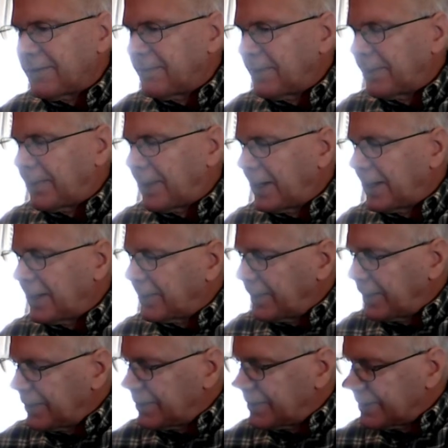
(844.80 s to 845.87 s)
my y
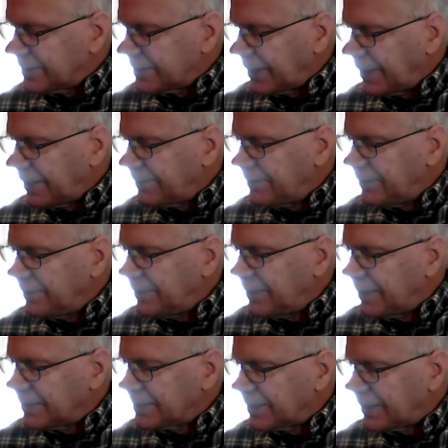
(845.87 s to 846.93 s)
equations. I have two
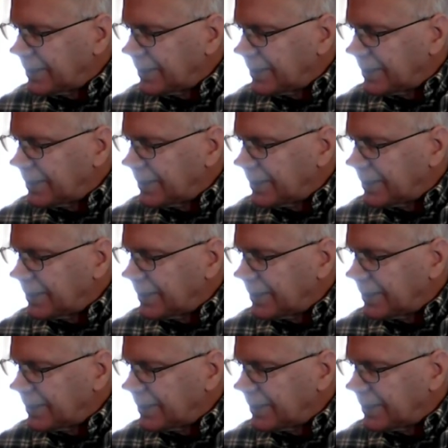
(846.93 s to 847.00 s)
things I